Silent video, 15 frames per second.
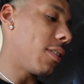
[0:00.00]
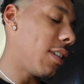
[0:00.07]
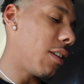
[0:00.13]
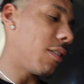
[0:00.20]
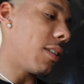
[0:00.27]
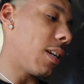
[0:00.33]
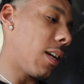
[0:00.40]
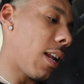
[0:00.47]
and see
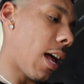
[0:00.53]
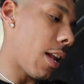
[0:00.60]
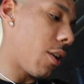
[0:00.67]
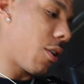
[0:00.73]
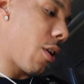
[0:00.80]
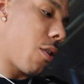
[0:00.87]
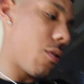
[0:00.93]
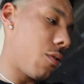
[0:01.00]
if she unlocked
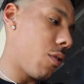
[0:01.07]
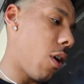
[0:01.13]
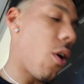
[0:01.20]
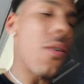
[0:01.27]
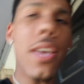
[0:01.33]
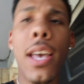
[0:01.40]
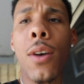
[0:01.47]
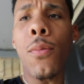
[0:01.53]
the door.
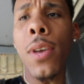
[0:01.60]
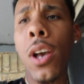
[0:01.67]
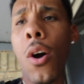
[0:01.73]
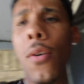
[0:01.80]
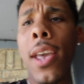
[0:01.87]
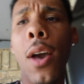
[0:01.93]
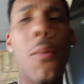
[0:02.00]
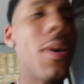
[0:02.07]
Oh yeah, we
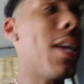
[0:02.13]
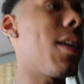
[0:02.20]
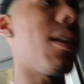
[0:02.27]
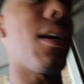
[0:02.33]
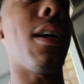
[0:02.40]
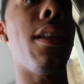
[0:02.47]
oh yeah, we in the